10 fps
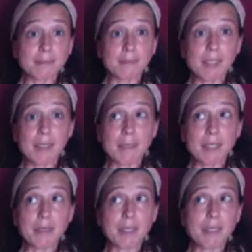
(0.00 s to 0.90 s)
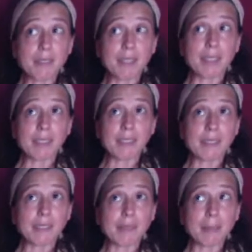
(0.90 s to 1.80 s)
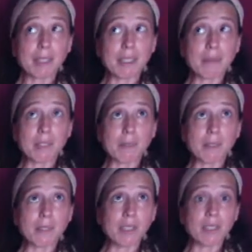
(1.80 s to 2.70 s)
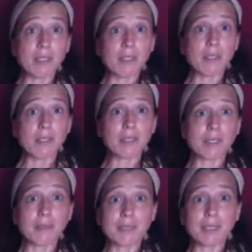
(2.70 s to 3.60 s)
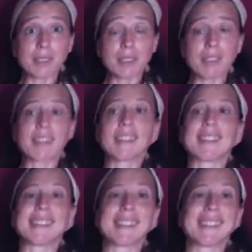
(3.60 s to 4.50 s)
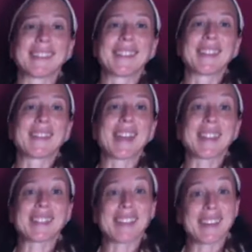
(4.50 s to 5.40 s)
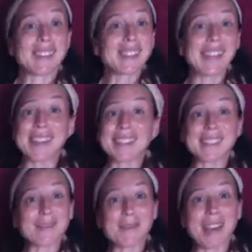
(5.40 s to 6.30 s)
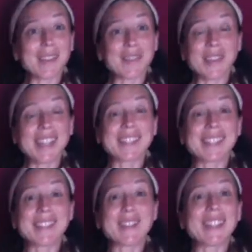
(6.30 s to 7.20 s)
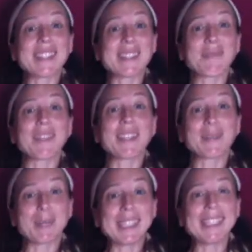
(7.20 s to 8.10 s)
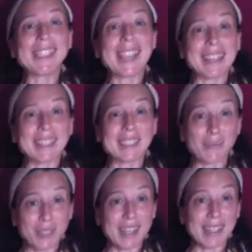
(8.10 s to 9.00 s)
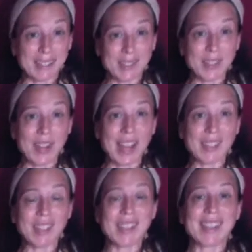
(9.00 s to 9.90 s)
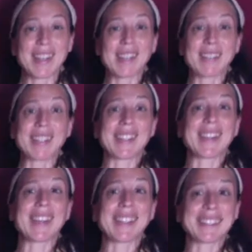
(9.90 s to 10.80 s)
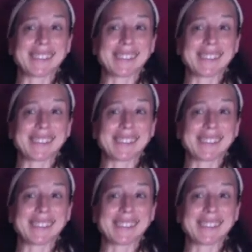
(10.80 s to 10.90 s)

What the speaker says: like, am I doing it right? What am I supposed to be feeling? I don't know what I'm feeling. You know, that's not a relaxed smile face. You get something completely different out of the stretch when you're like,